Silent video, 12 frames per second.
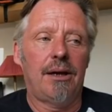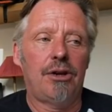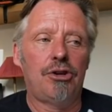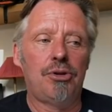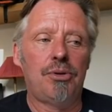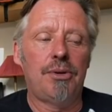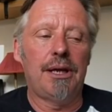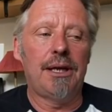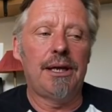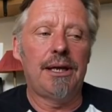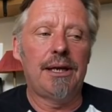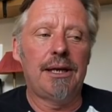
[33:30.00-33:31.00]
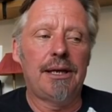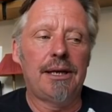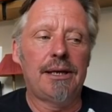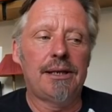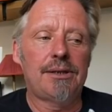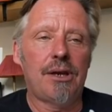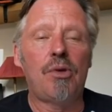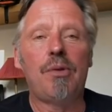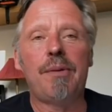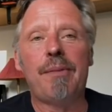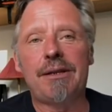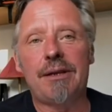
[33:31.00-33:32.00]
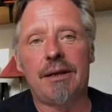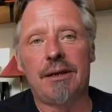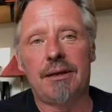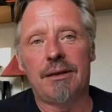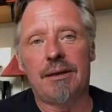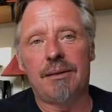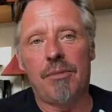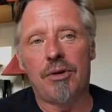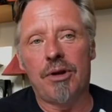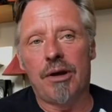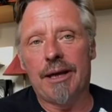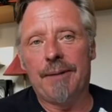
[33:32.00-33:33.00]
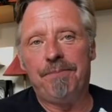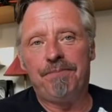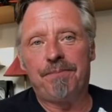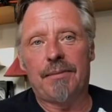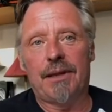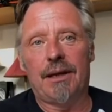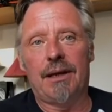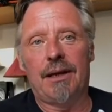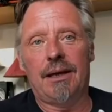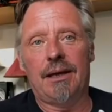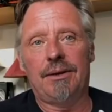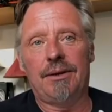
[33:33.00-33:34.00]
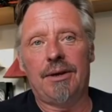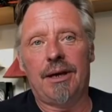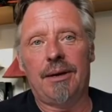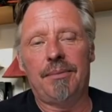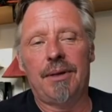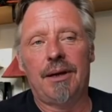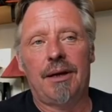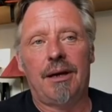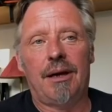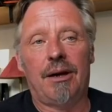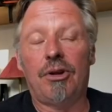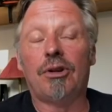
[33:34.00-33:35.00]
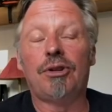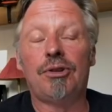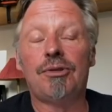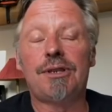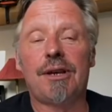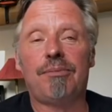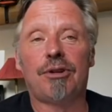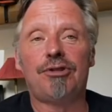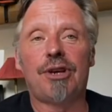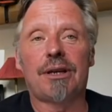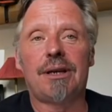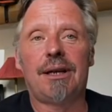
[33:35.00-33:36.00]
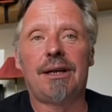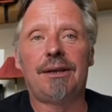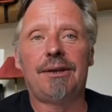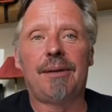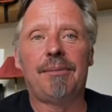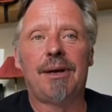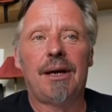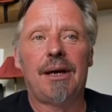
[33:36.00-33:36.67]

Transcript: who we met in Mongolia, and on a UNICEF project, and then